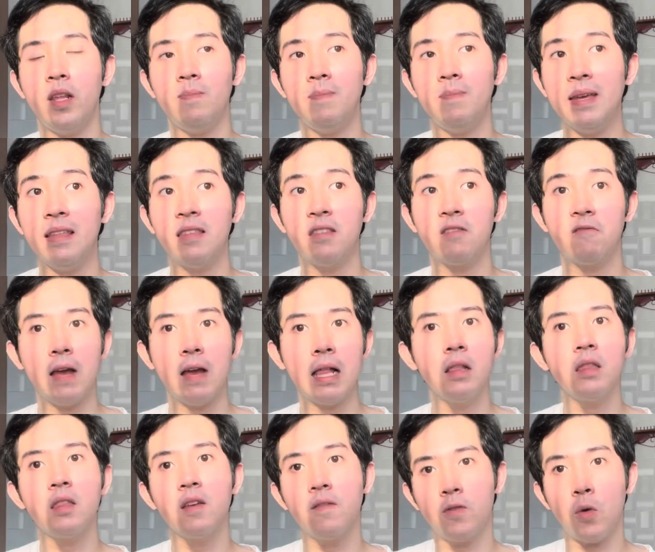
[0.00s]
means
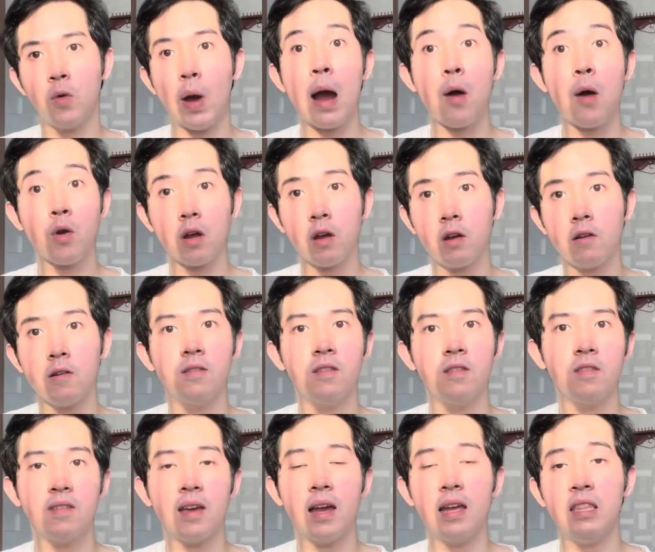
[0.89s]
relative to our current
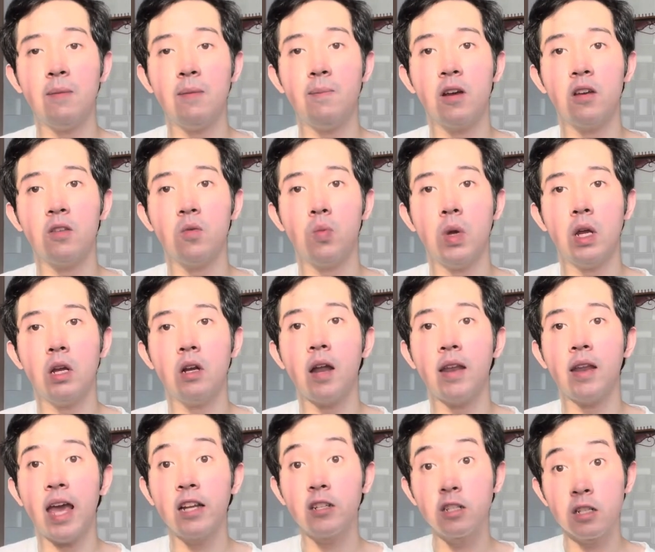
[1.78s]
society because we're
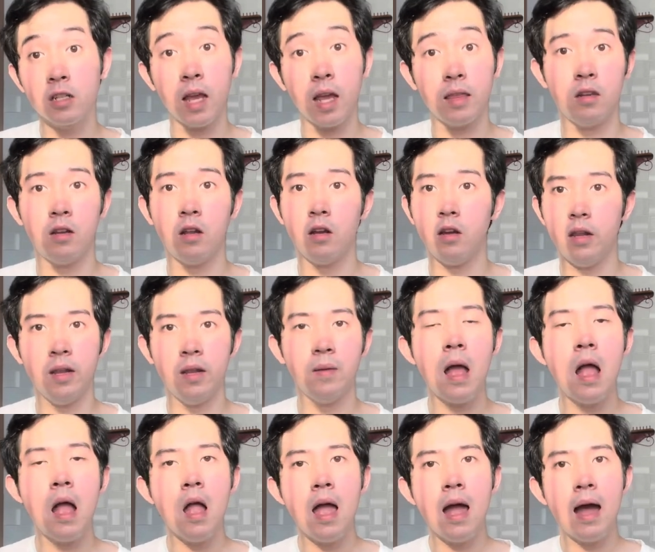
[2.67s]
not educated on it.
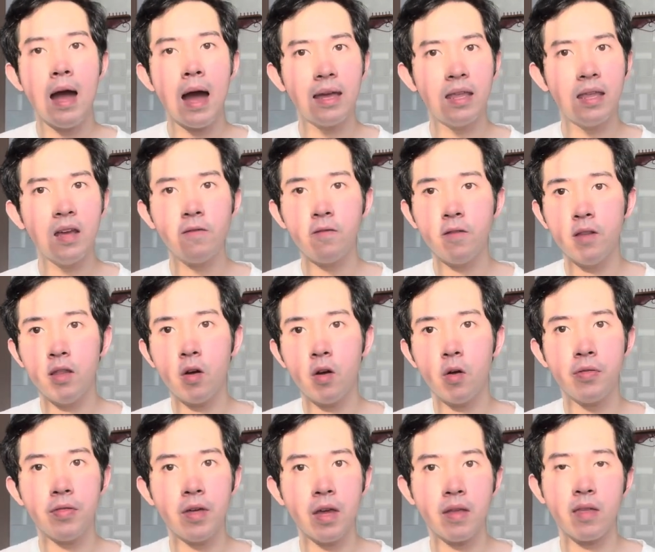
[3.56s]
I definitely
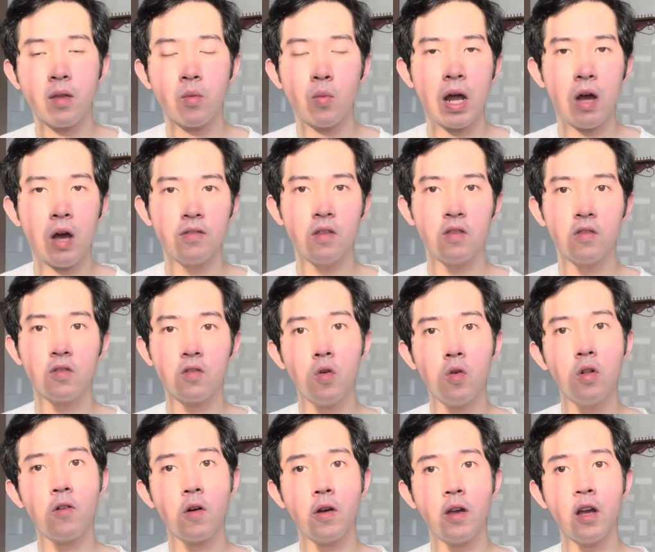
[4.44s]
don't think that when I was in
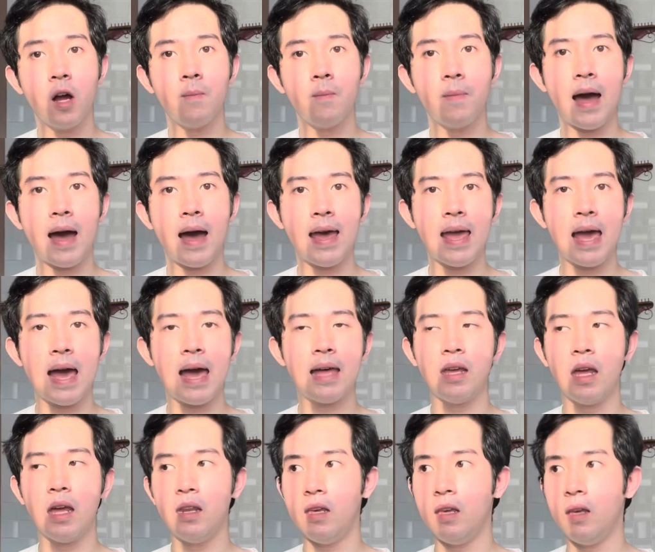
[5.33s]
school growing up, I
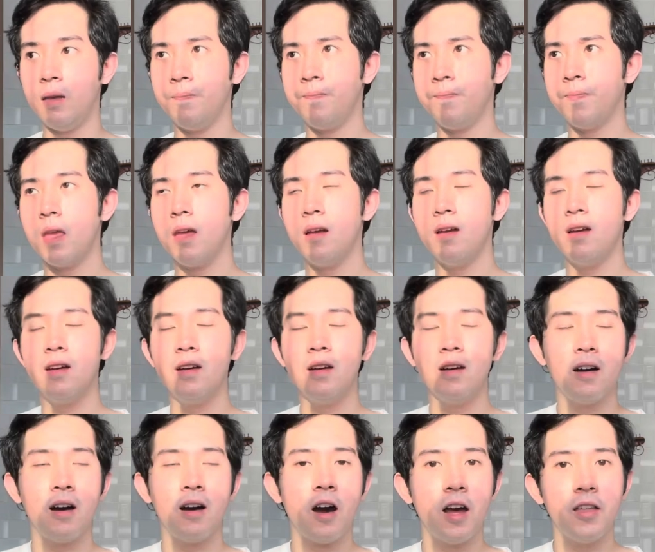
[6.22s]
had any
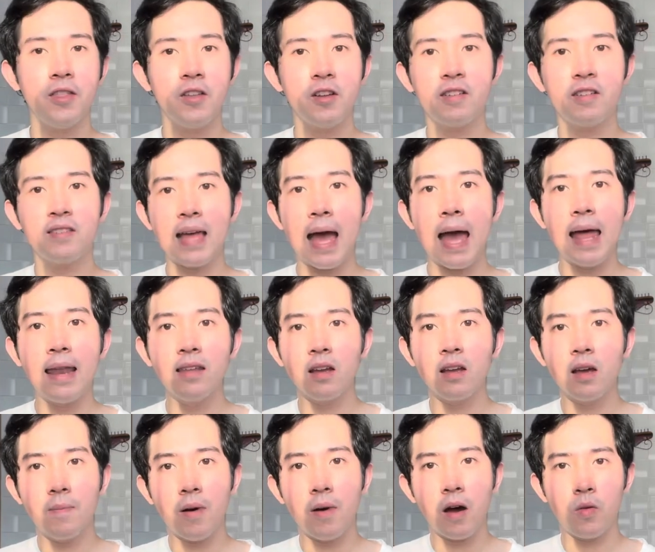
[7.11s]

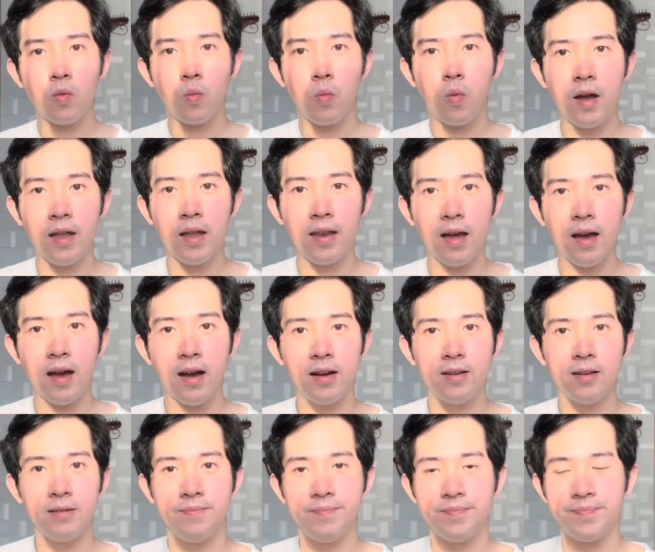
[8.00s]
understanding about what
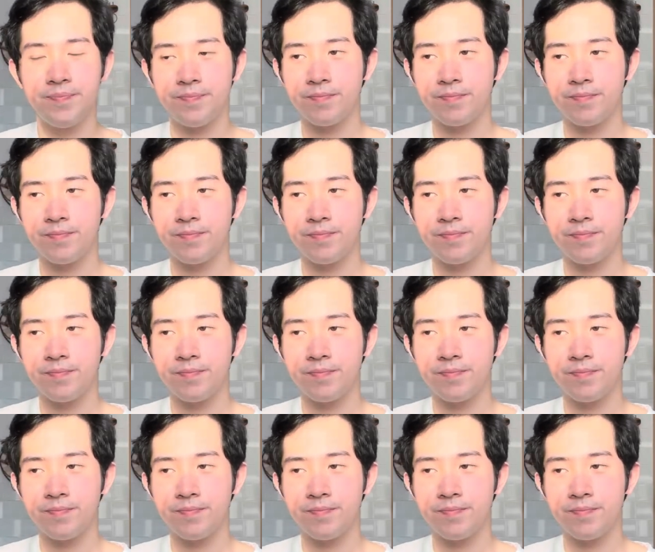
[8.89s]
the